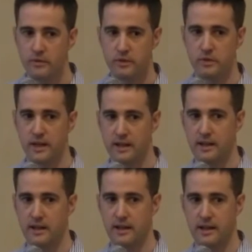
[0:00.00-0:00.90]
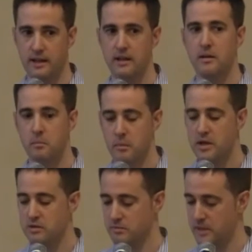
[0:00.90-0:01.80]
to the clinical
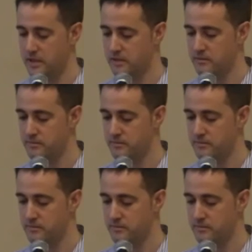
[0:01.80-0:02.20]
measurement.